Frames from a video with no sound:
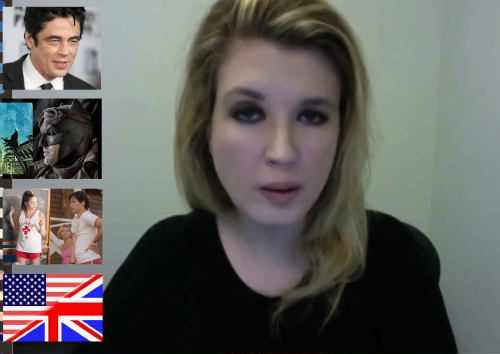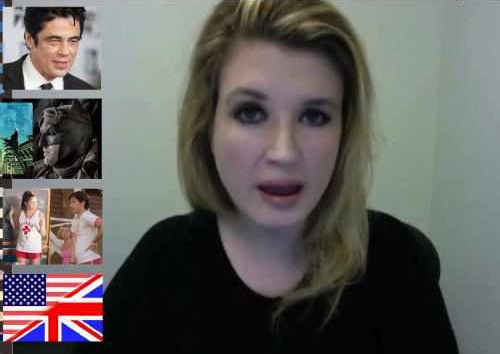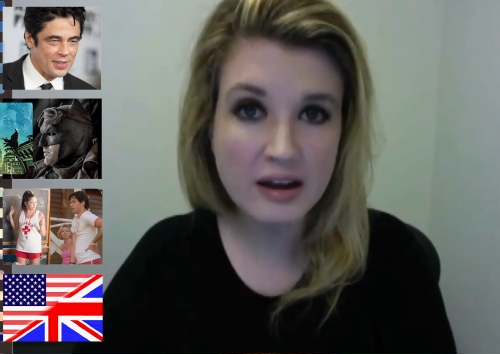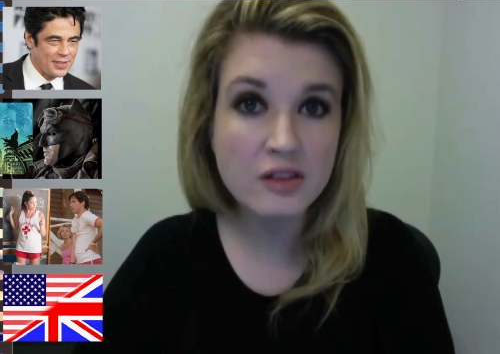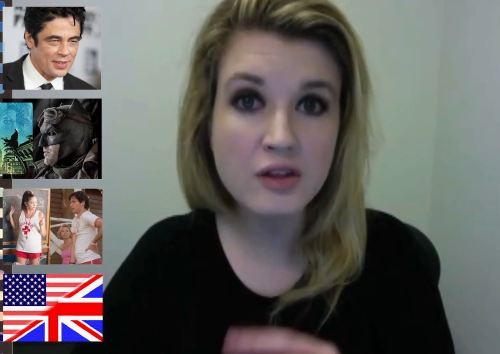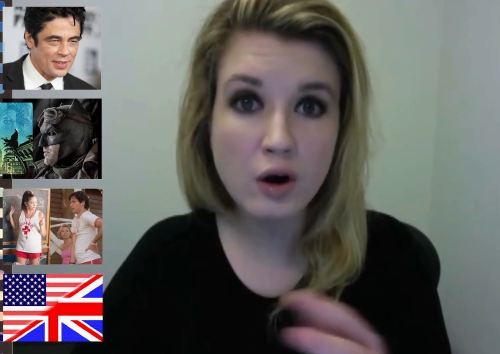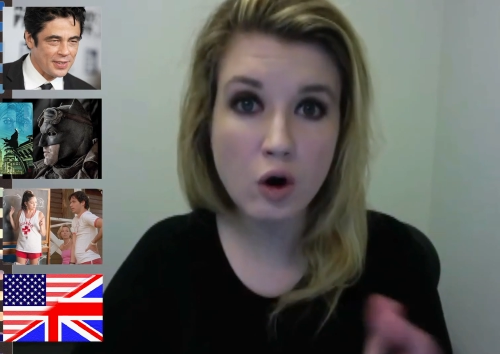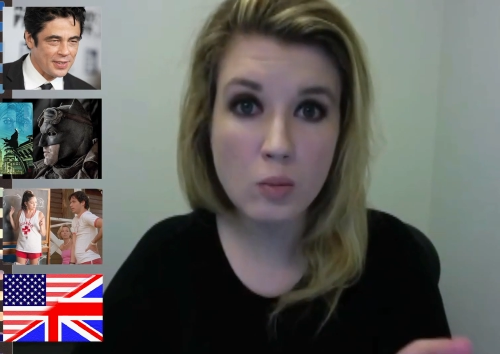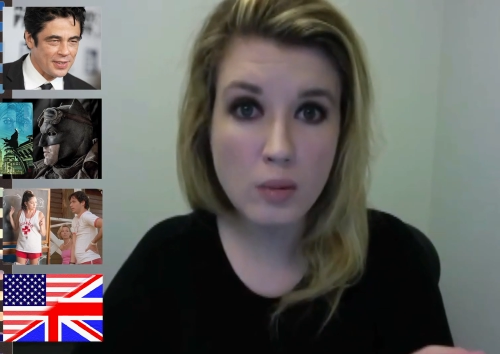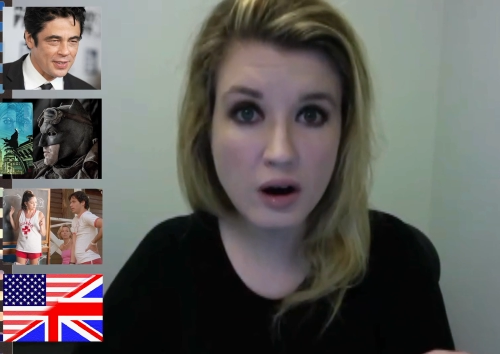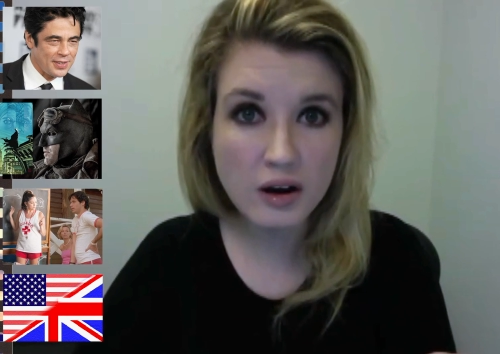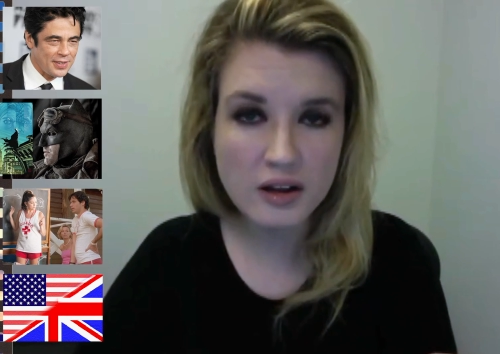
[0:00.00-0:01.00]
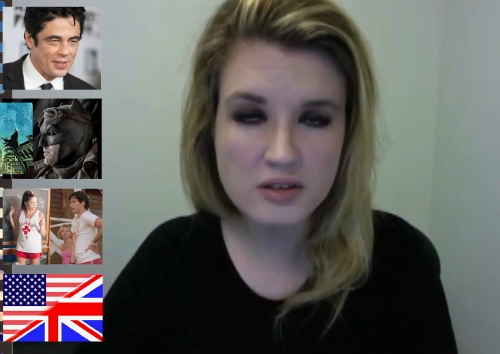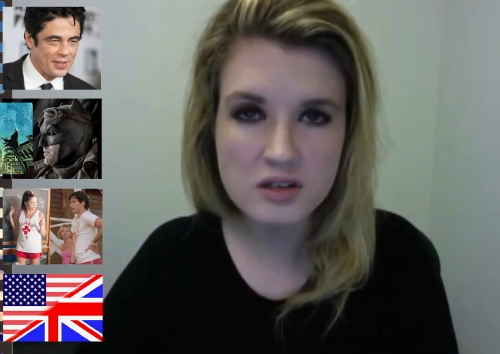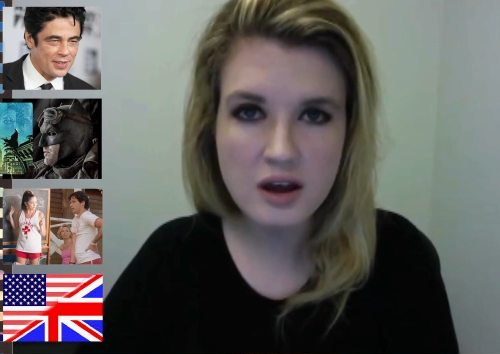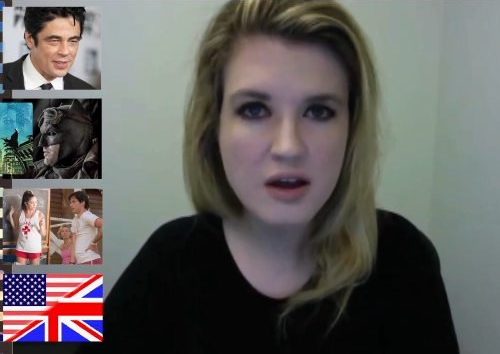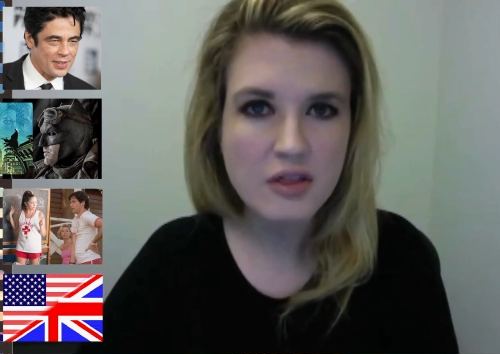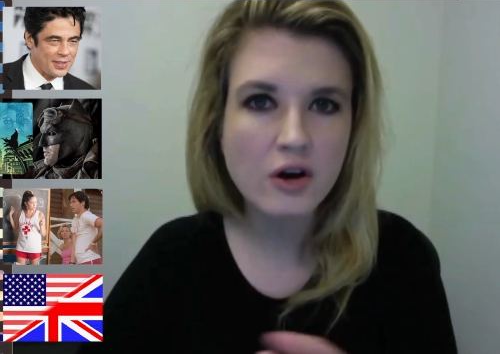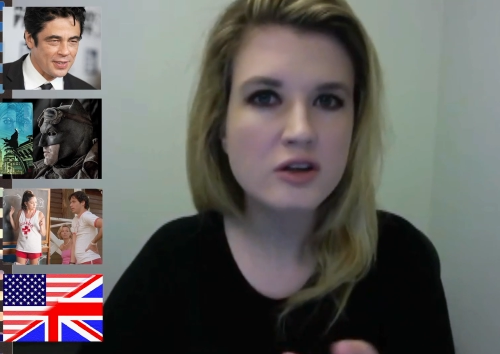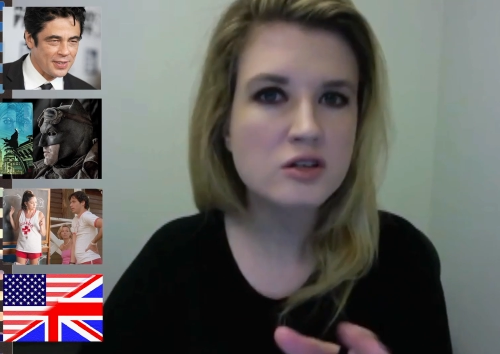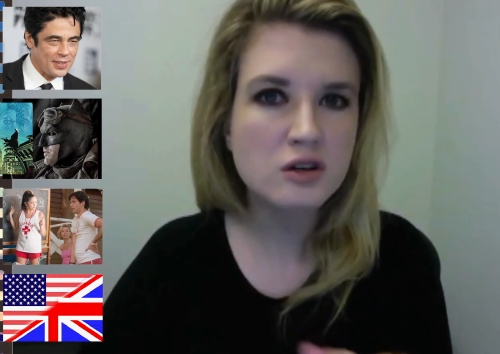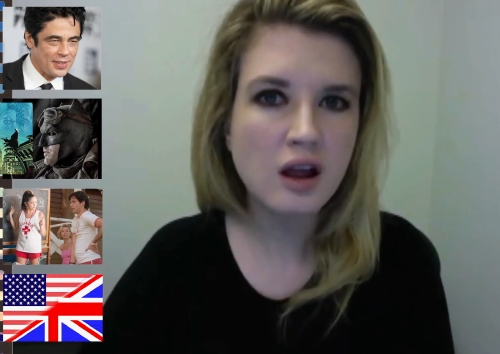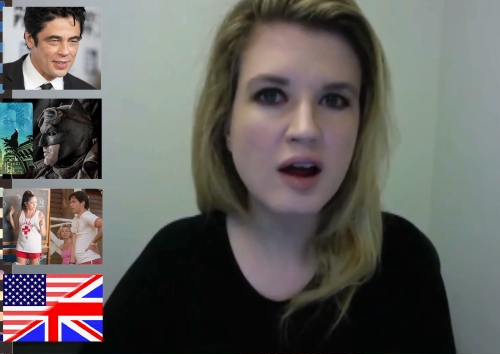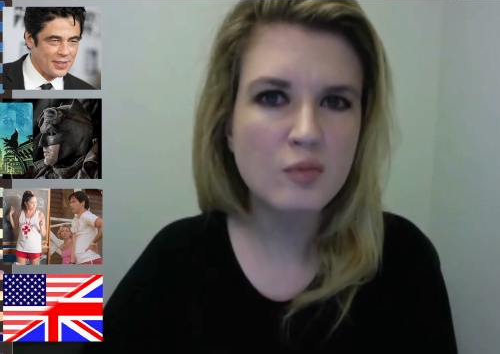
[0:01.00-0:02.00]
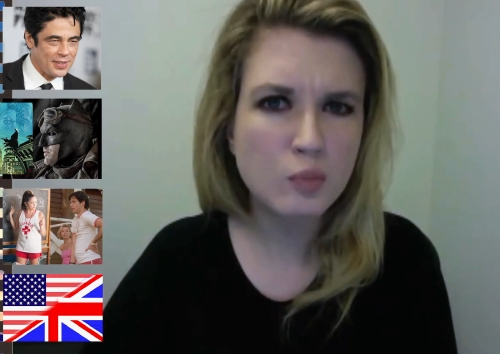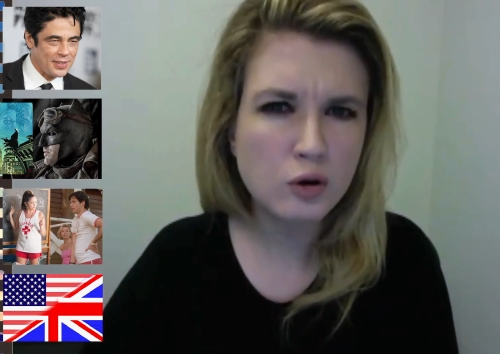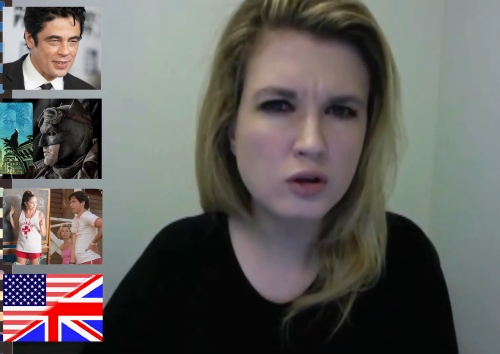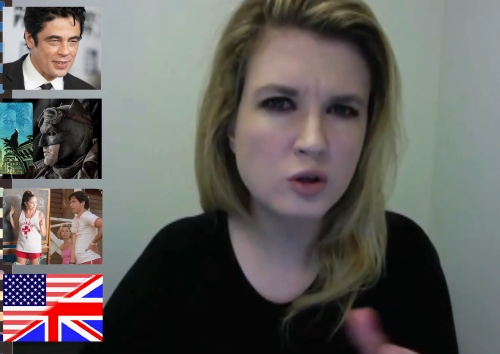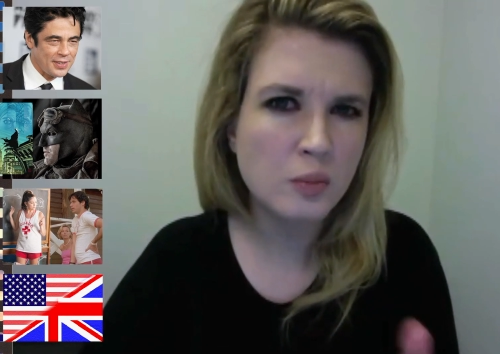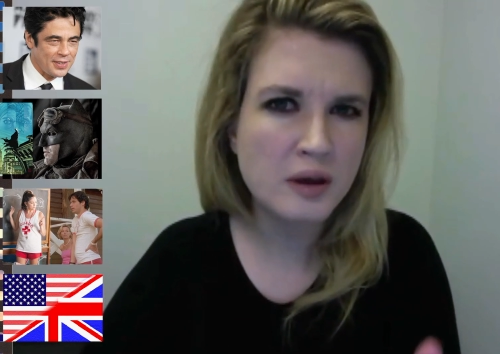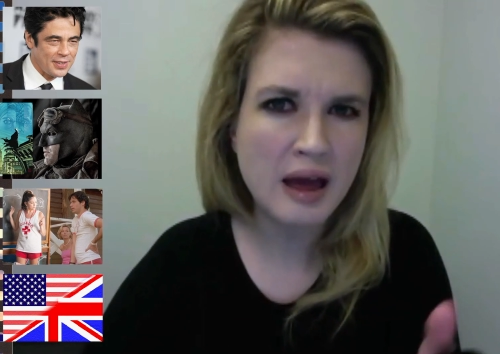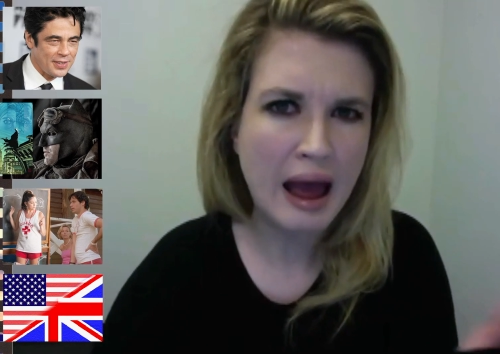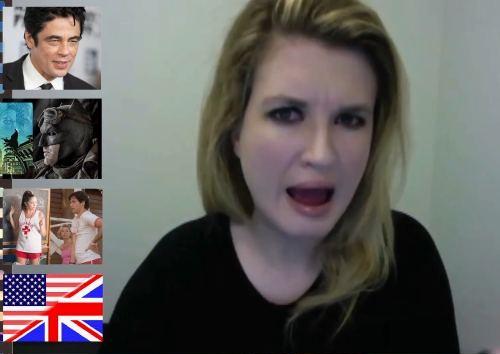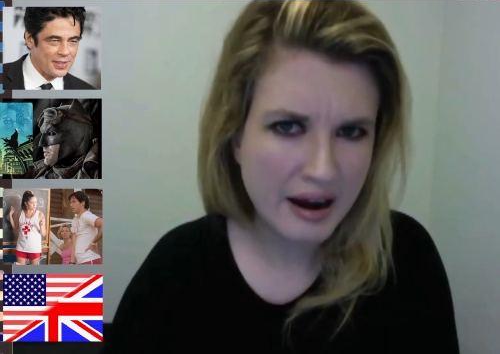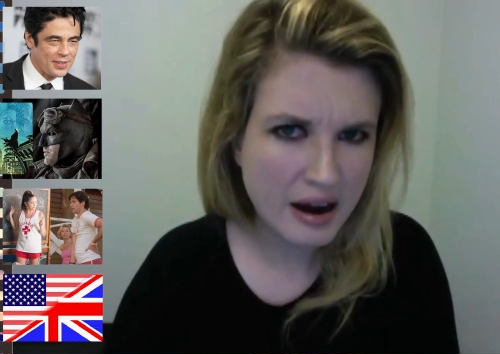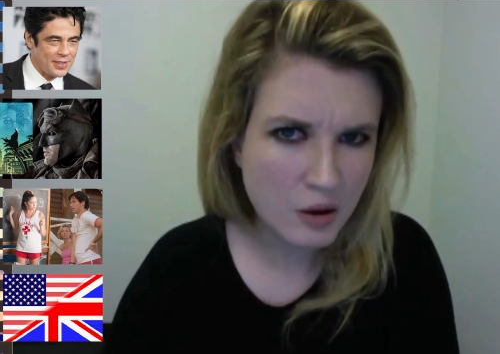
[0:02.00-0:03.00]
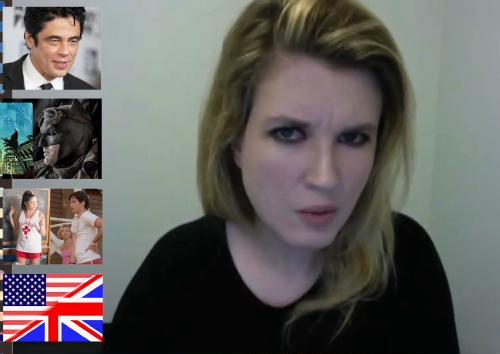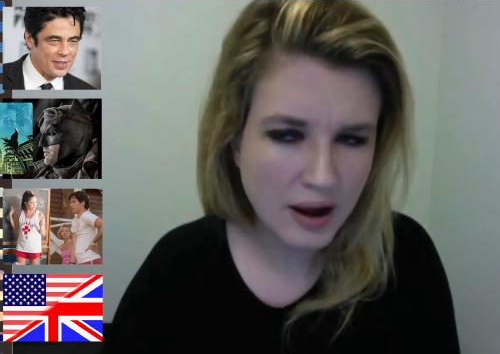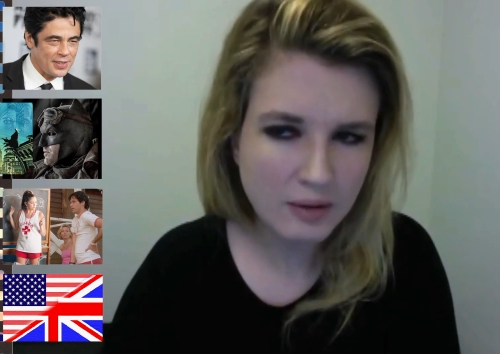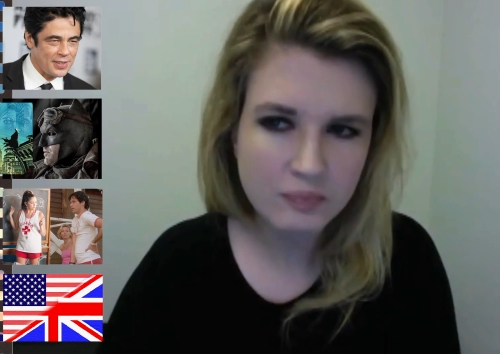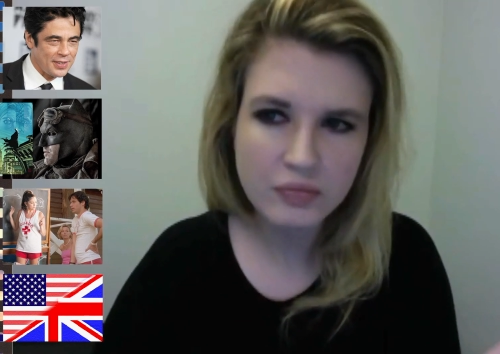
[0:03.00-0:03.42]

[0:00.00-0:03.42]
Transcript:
Speaker 1: And in their home markets, there isn't a lot of pull to be had anyway.